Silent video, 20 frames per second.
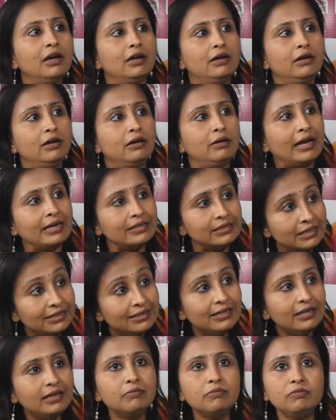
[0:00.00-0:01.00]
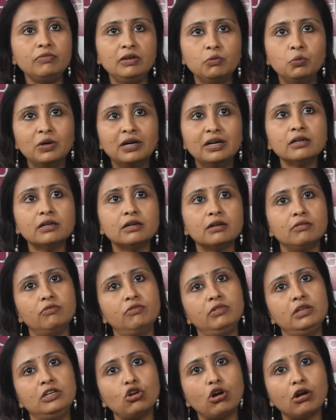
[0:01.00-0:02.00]
as a team we work,
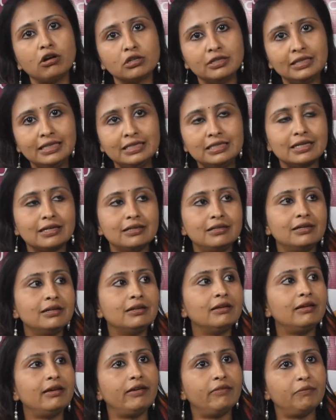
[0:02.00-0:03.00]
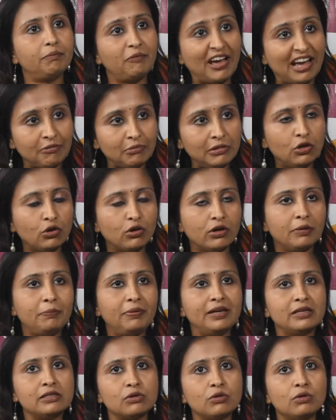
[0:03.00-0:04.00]
we talk to each other, family oda
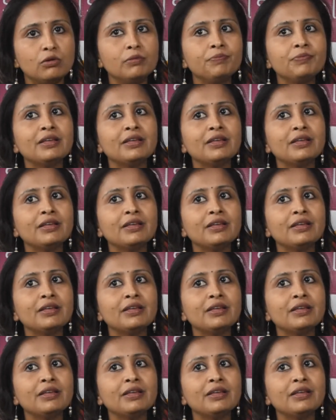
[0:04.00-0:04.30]
pesrom,